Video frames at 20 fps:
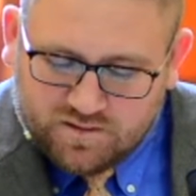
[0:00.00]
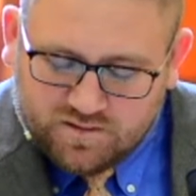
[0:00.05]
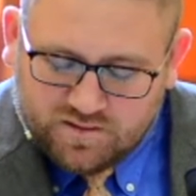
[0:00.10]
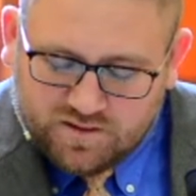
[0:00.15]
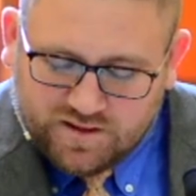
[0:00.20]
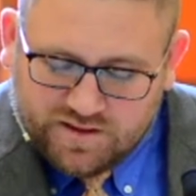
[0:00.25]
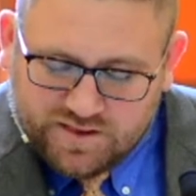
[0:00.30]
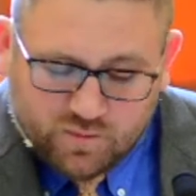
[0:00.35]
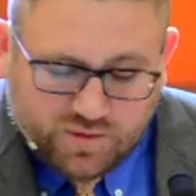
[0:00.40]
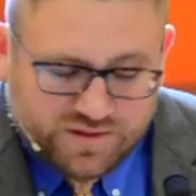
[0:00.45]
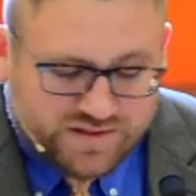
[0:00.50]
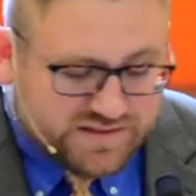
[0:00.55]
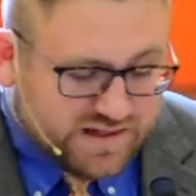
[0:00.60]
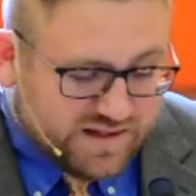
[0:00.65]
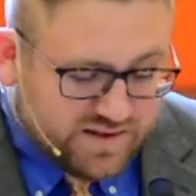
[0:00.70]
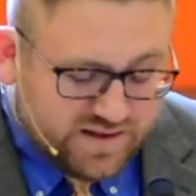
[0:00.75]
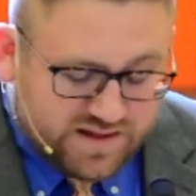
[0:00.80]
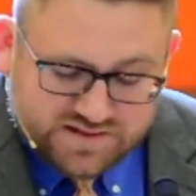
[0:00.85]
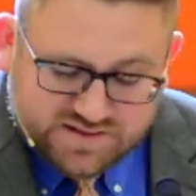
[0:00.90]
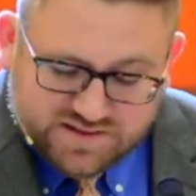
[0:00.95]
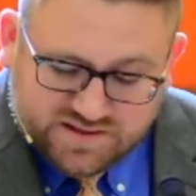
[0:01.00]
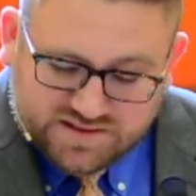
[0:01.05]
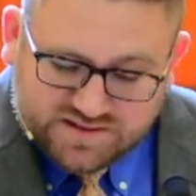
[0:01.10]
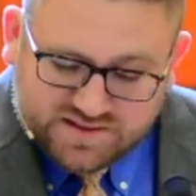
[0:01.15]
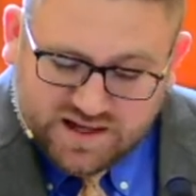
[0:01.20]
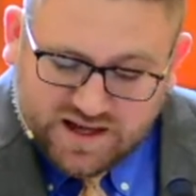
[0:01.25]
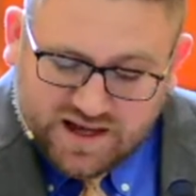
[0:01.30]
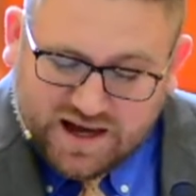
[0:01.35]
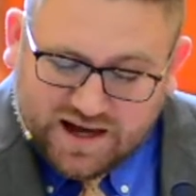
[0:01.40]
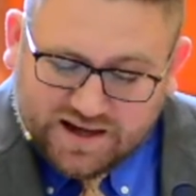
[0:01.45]
And then we see this,
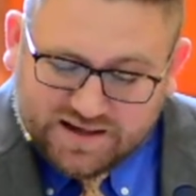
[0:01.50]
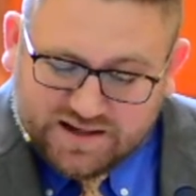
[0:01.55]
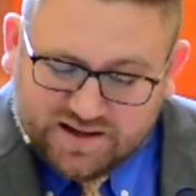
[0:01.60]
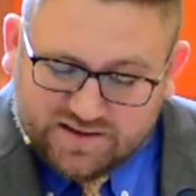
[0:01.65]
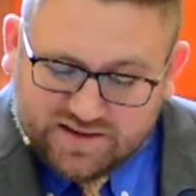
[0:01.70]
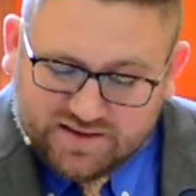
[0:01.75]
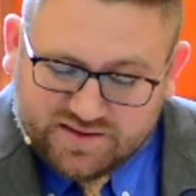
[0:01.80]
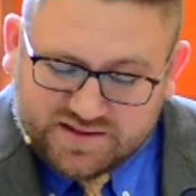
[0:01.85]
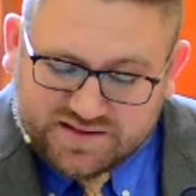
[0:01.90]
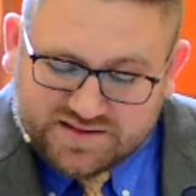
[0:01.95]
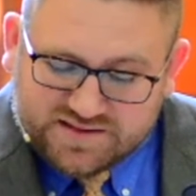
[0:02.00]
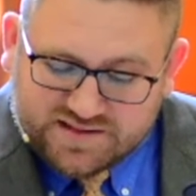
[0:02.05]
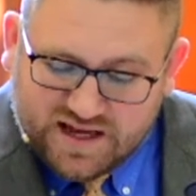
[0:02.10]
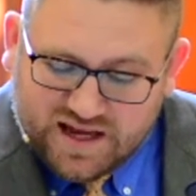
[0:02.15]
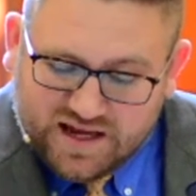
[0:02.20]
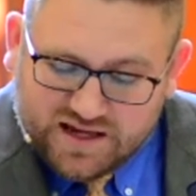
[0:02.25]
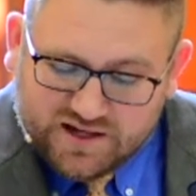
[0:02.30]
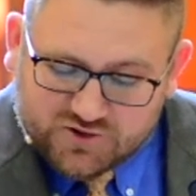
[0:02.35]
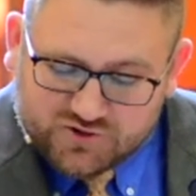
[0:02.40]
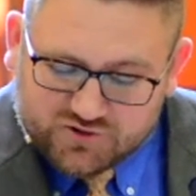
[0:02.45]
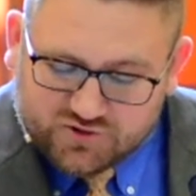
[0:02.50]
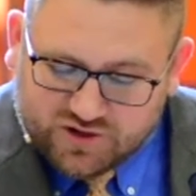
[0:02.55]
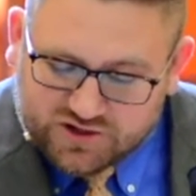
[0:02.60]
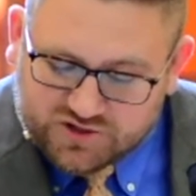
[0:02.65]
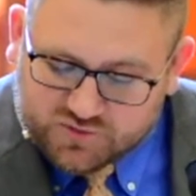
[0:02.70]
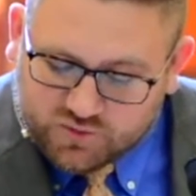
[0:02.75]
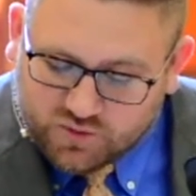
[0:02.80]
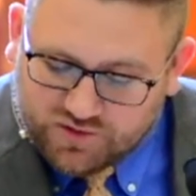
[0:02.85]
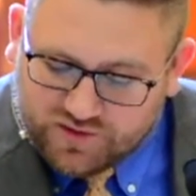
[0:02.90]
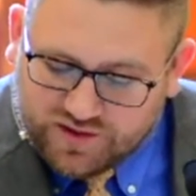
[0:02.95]
this idea that this saying is
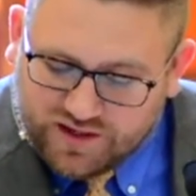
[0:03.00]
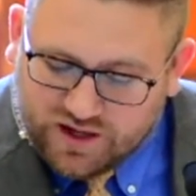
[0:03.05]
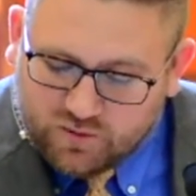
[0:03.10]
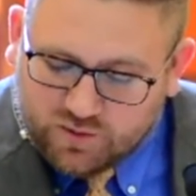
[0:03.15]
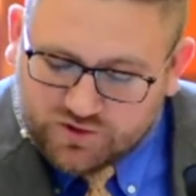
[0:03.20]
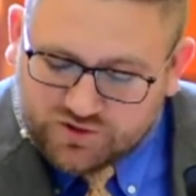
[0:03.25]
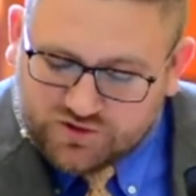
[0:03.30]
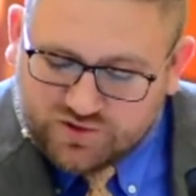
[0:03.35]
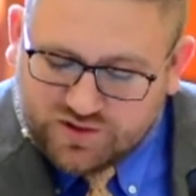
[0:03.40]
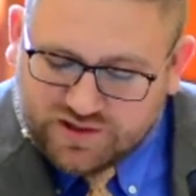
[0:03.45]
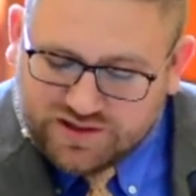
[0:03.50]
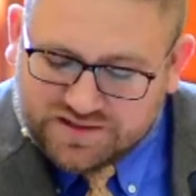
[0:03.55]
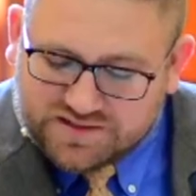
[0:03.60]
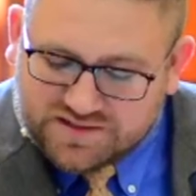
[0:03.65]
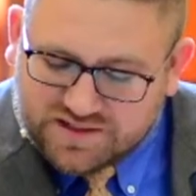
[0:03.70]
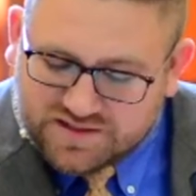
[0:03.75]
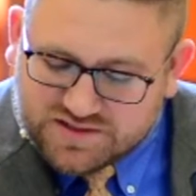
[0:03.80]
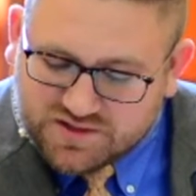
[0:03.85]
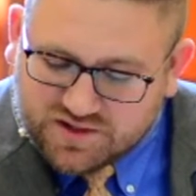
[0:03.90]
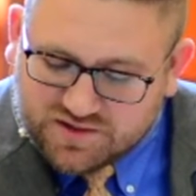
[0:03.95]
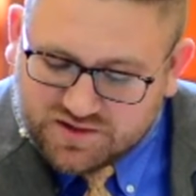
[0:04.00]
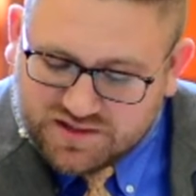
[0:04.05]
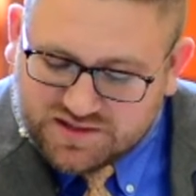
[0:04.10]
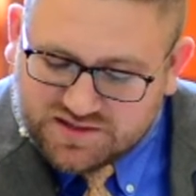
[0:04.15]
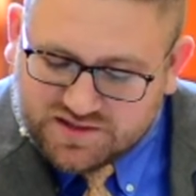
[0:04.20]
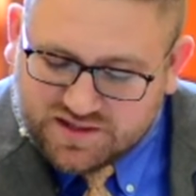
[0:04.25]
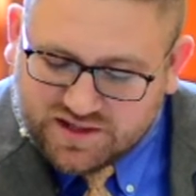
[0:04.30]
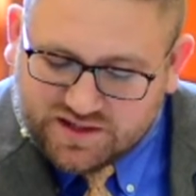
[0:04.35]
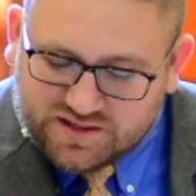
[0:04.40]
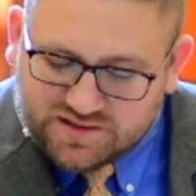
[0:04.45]
trustworthy. I want you to insist on
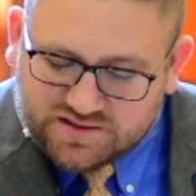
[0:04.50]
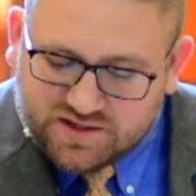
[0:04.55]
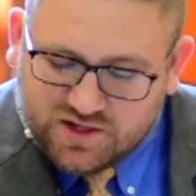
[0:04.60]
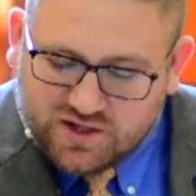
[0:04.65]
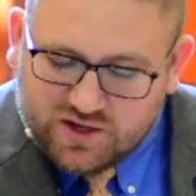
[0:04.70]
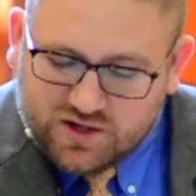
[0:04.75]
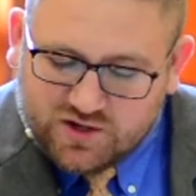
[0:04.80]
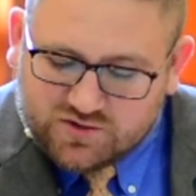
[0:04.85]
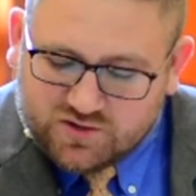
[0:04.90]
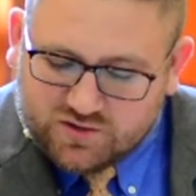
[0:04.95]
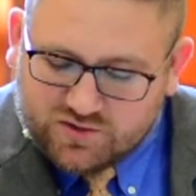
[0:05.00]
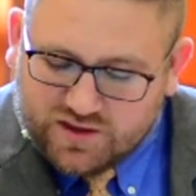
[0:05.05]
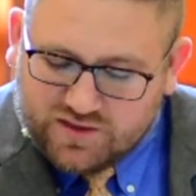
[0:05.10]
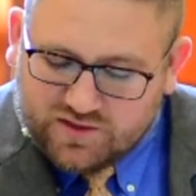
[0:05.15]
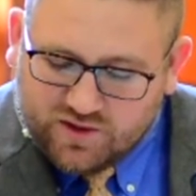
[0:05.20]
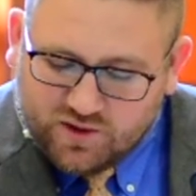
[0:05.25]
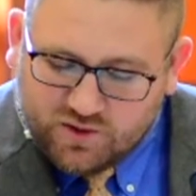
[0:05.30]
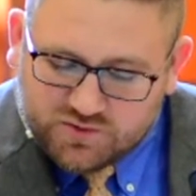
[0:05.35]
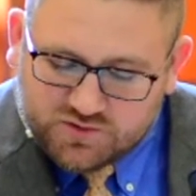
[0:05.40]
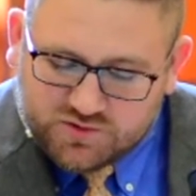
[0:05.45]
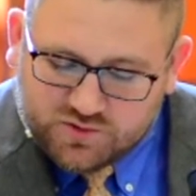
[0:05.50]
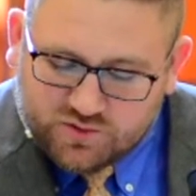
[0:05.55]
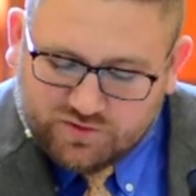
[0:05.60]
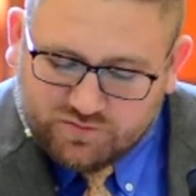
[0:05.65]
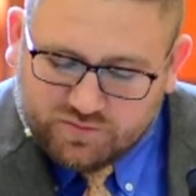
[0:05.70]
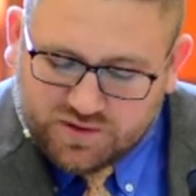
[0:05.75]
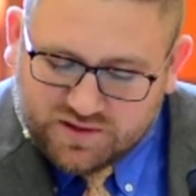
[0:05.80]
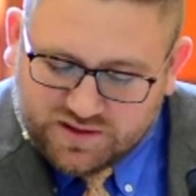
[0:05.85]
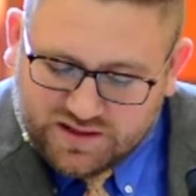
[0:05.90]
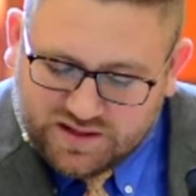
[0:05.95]
these things so that those who
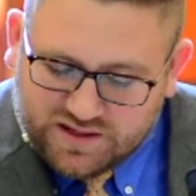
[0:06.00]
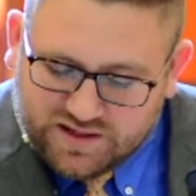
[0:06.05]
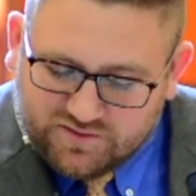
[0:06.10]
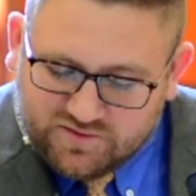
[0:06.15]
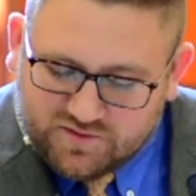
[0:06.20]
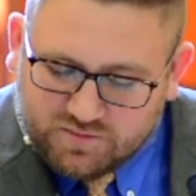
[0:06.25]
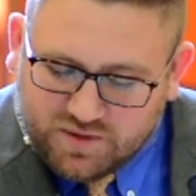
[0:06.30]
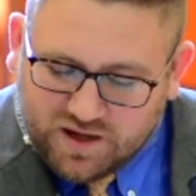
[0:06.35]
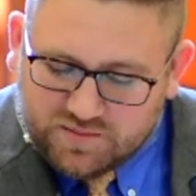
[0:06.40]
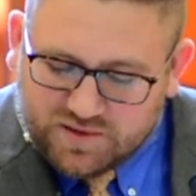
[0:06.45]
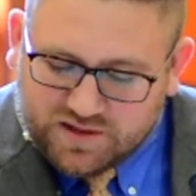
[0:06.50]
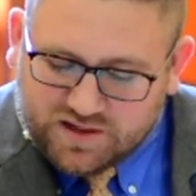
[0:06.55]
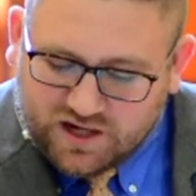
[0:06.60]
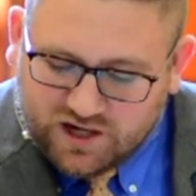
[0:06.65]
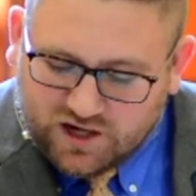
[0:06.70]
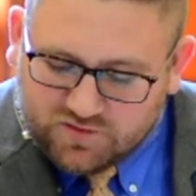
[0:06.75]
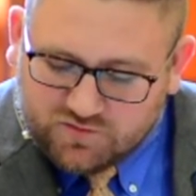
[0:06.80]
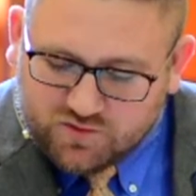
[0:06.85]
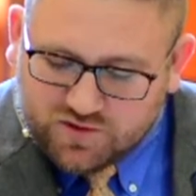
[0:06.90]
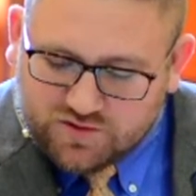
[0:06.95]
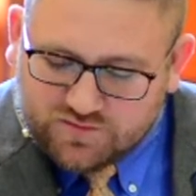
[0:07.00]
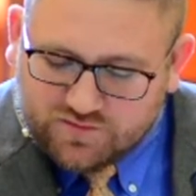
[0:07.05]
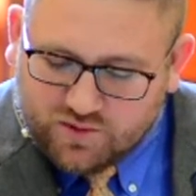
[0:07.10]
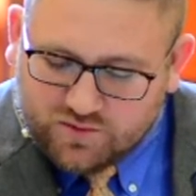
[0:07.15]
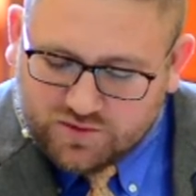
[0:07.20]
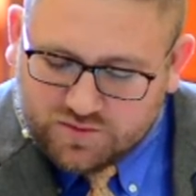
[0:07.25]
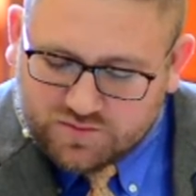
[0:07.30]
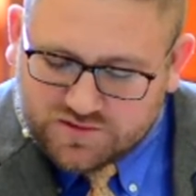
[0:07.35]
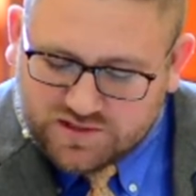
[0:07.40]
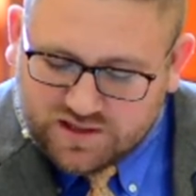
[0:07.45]
have believed might be careful to
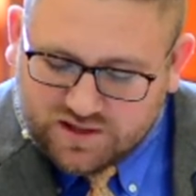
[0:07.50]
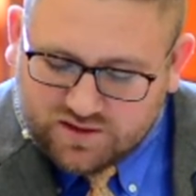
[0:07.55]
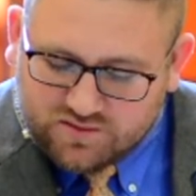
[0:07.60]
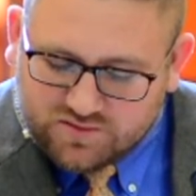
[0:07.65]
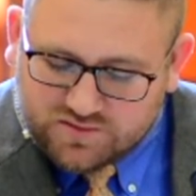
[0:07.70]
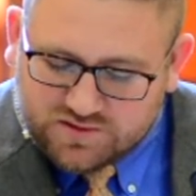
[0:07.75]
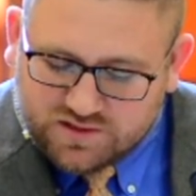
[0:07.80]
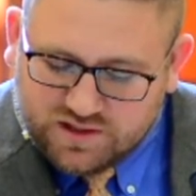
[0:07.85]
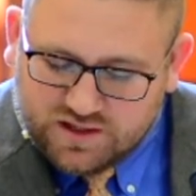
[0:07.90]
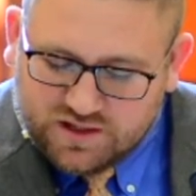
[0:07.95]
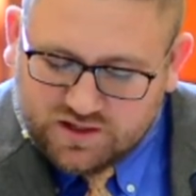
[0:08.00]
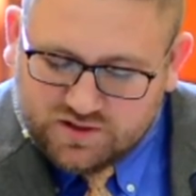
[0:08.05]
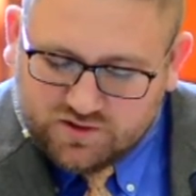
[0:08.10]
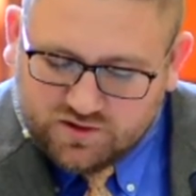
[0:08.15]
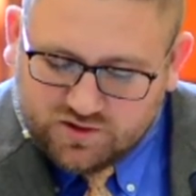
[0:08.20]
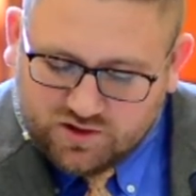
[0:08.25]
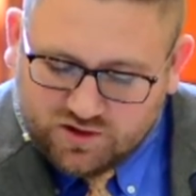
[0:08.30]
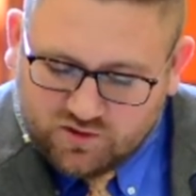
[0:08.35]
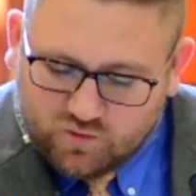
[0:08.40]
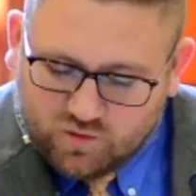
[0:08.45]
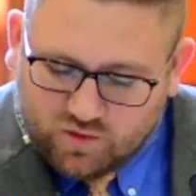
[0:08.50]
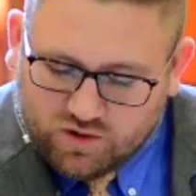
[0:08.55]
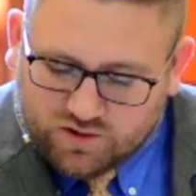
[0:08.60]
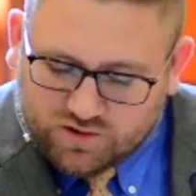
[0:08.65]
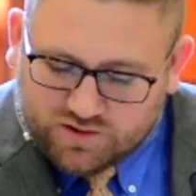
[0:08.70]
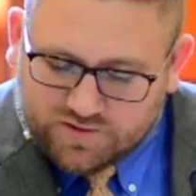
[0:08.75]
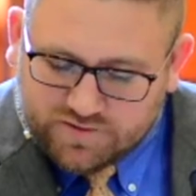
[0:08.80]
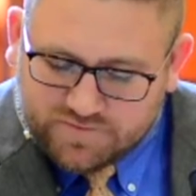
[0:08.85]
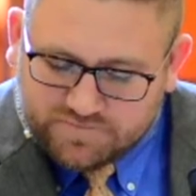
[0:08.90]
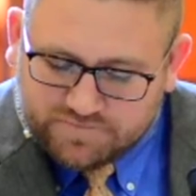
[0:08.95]
devote themselves to good
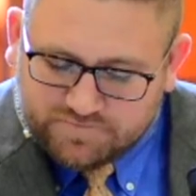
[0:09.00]
work.